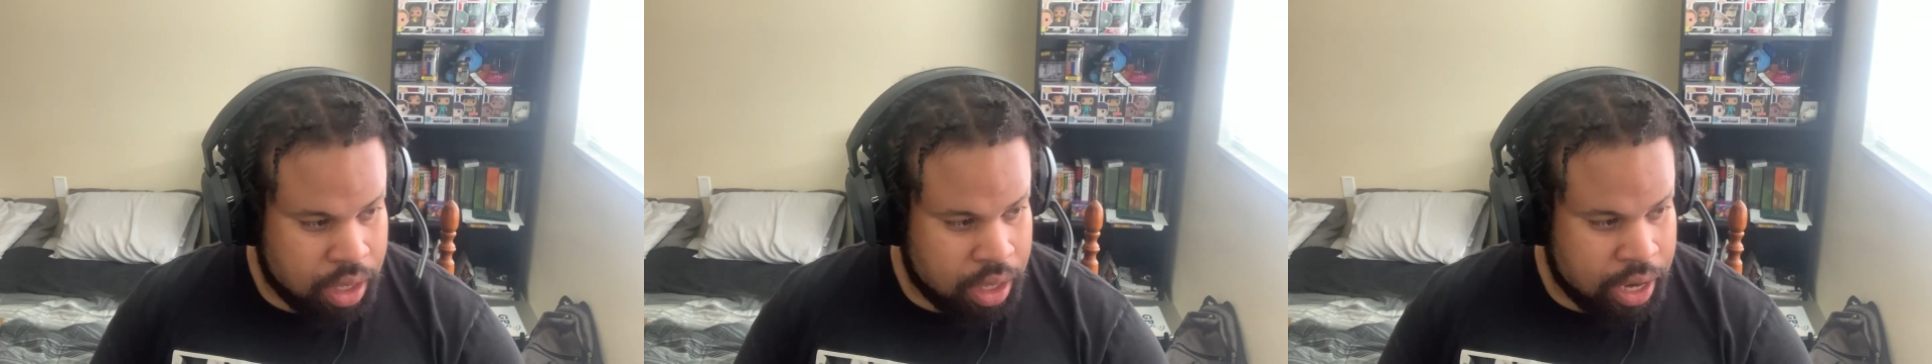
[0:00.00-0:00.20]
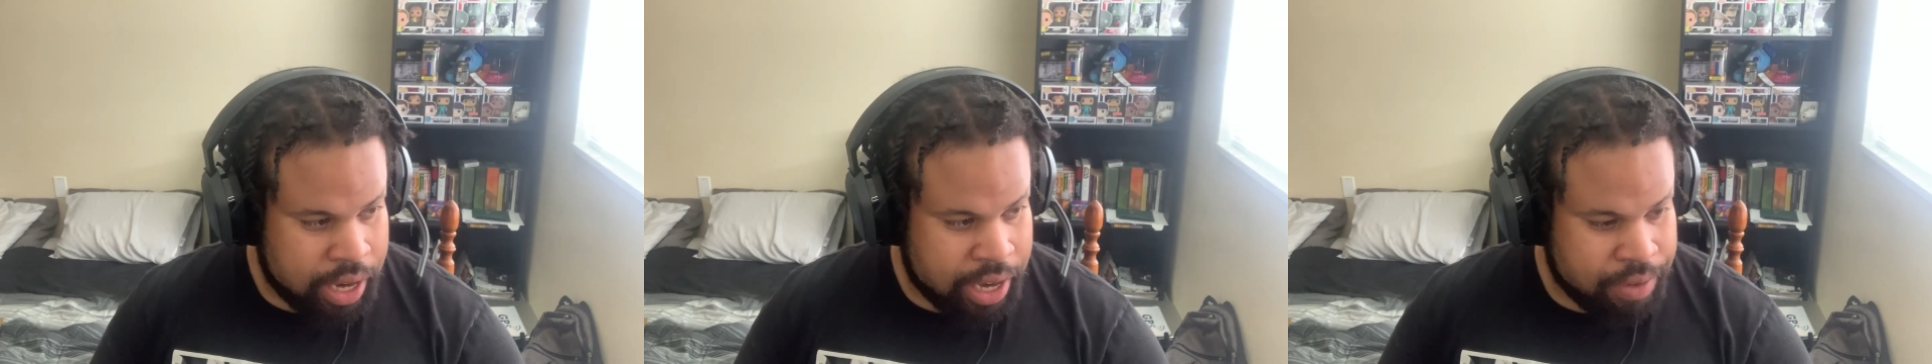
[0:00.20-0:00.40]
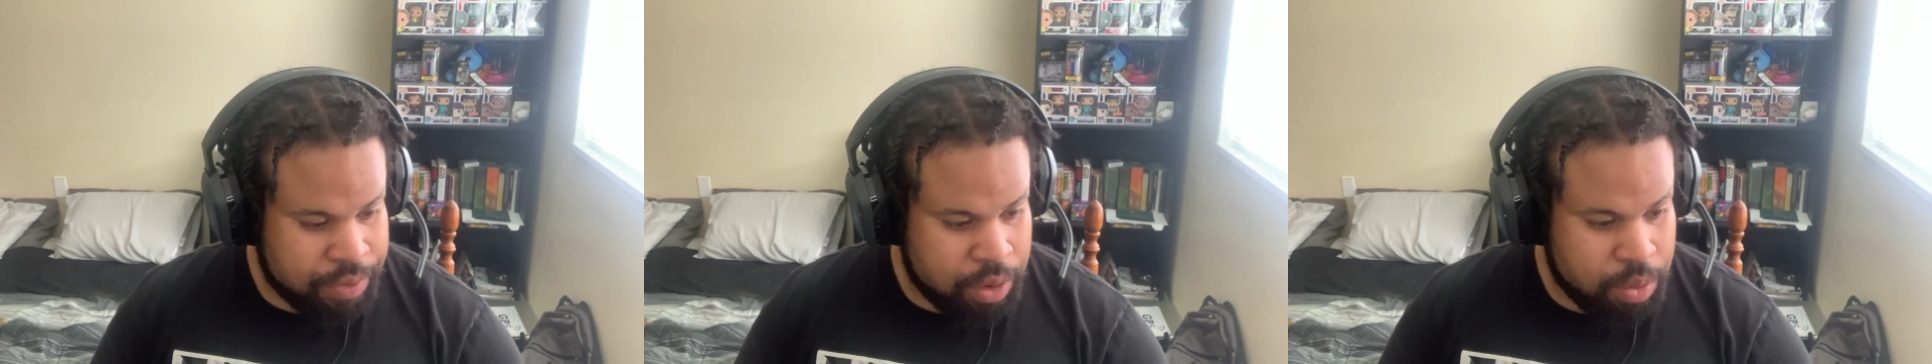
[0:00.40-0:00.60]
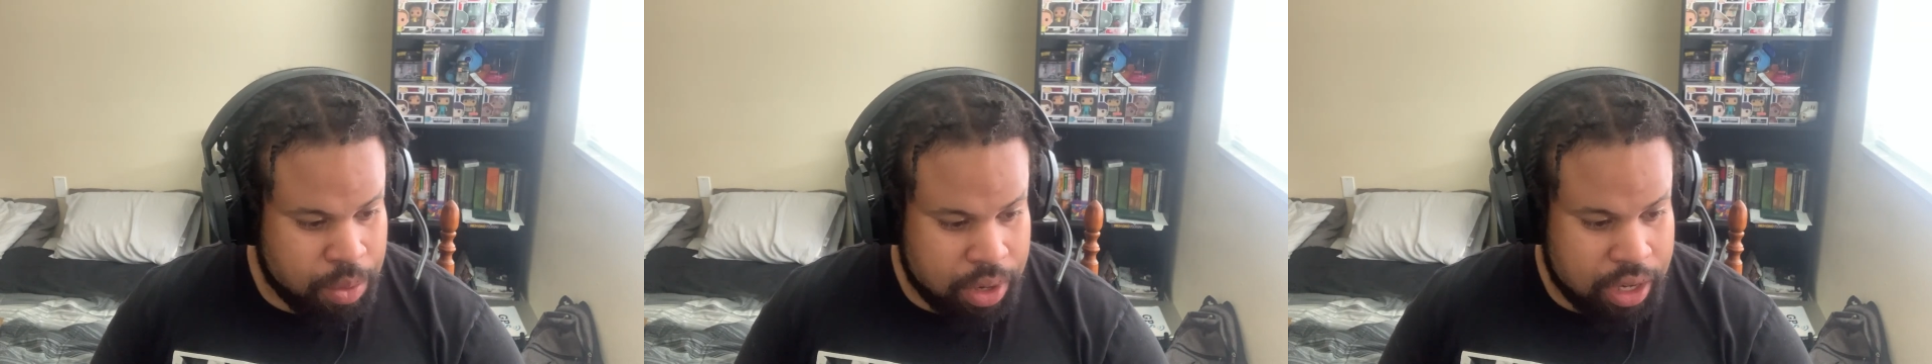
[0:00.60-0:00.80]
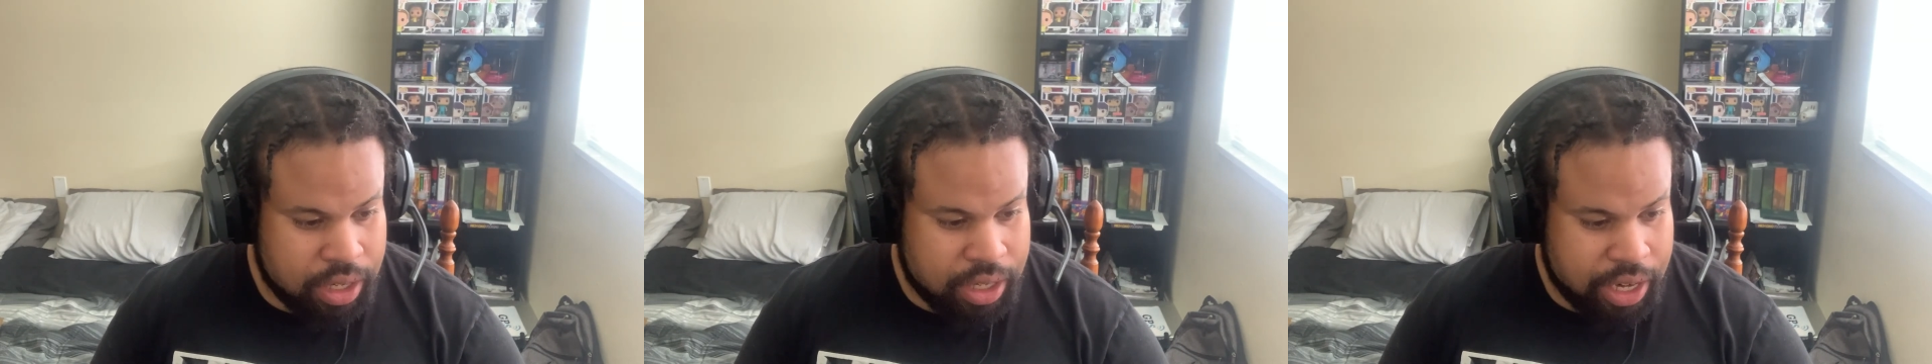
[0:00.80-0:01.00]
Like if you
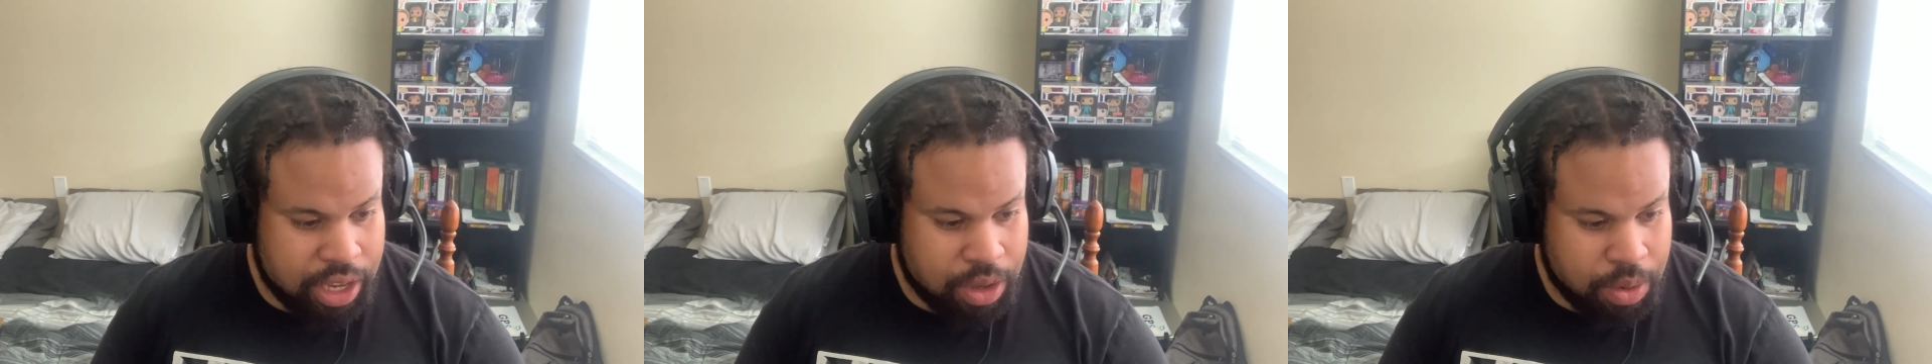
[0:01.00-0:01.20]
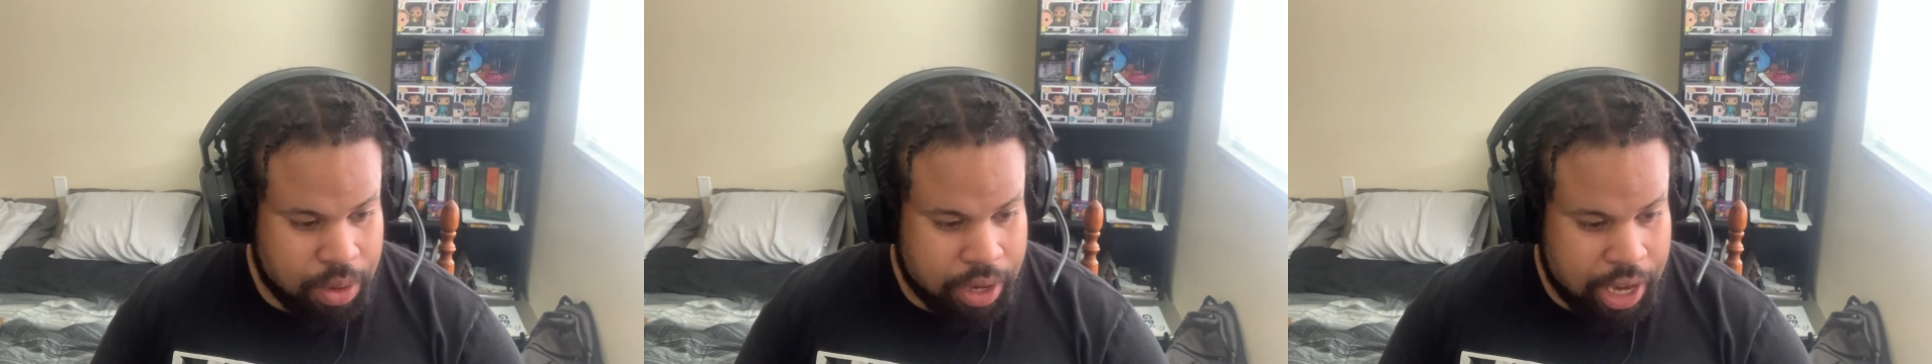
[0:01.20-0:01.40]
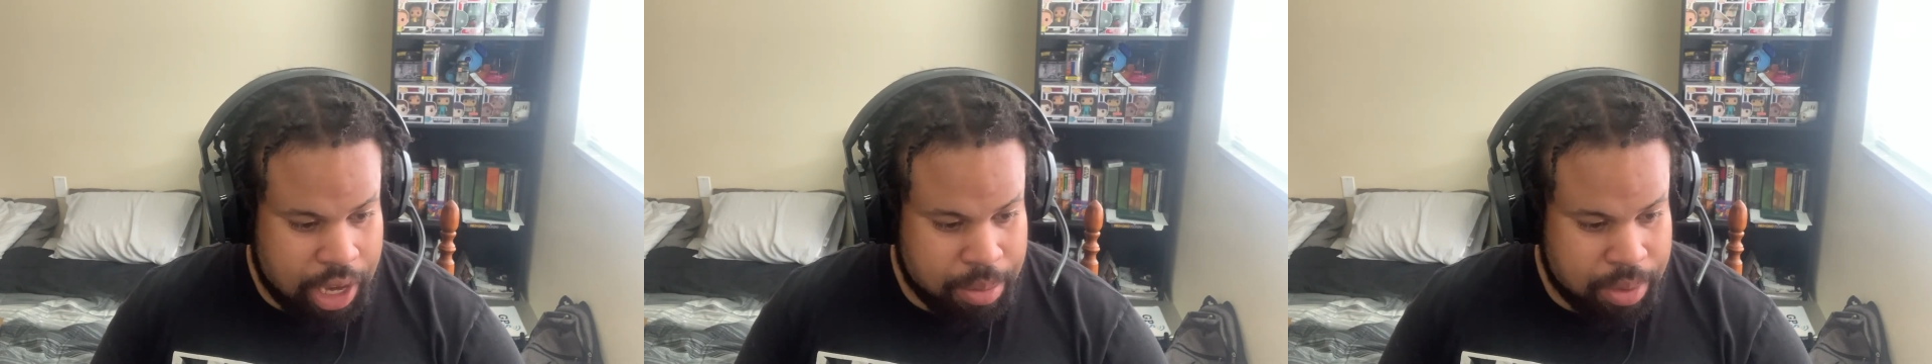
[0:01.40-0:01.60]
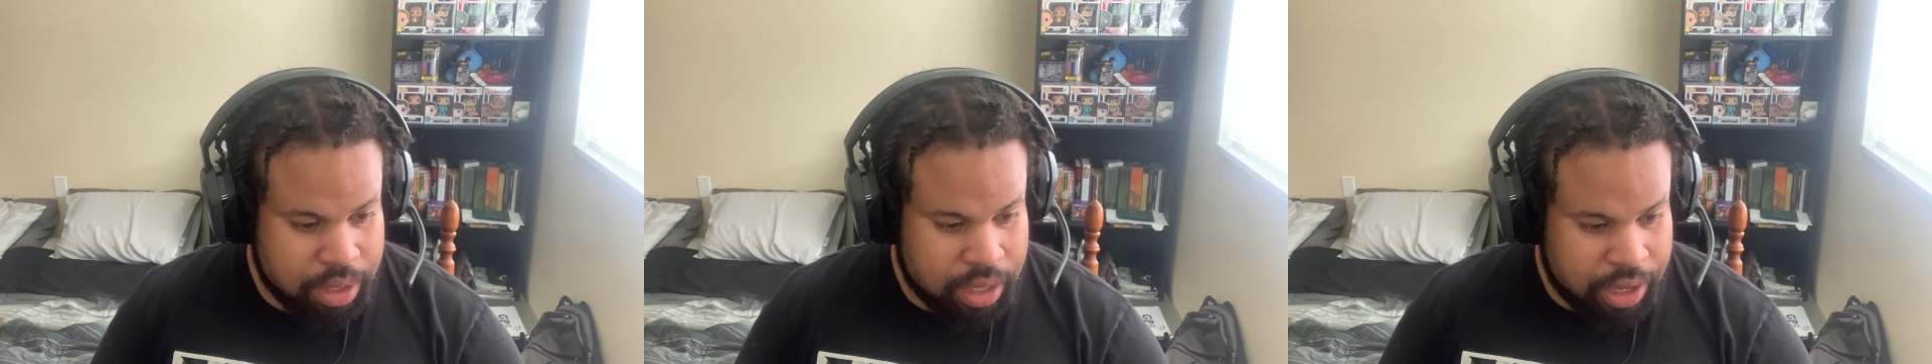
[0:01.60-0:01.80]
want to take your gaming,